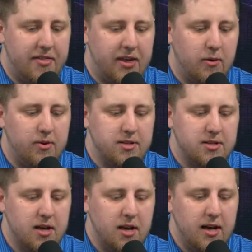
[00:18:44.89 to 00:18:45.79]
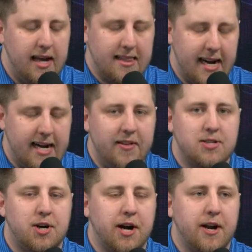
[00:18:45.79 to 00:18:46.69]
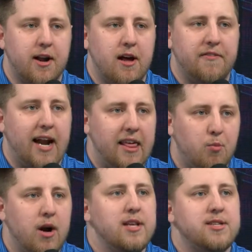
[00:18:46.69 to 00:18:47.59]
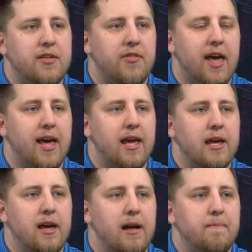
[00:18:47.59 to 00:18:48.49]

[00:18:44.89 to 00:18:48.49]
I think it was Atlanta that started it off, and I want to say that they